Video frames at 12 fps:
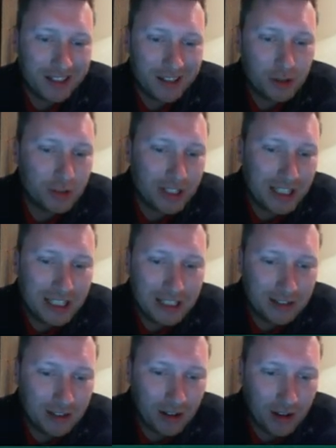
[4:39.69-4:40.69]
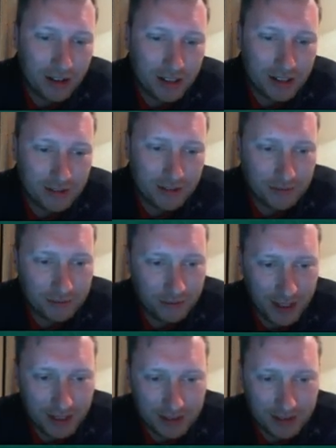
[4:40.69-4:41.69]
And those eagle-eyed
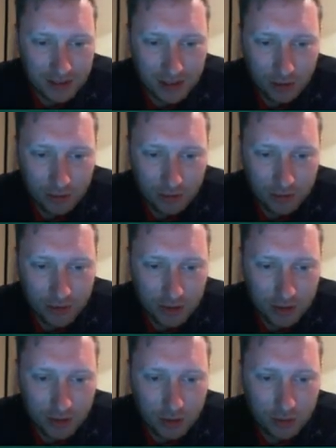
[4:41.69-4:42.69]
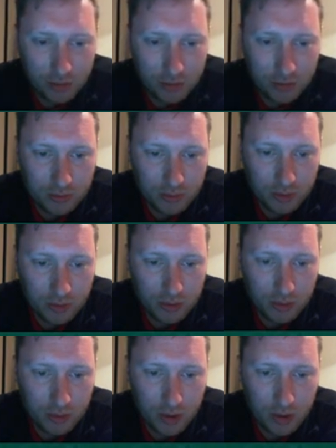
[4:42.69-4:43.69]
fans of you,
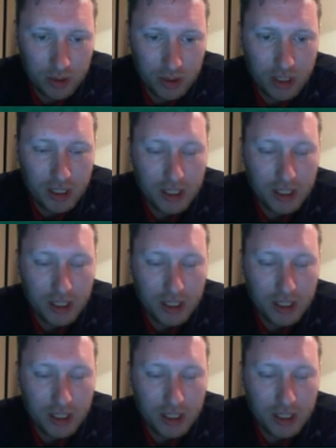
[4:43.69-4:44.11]
or what,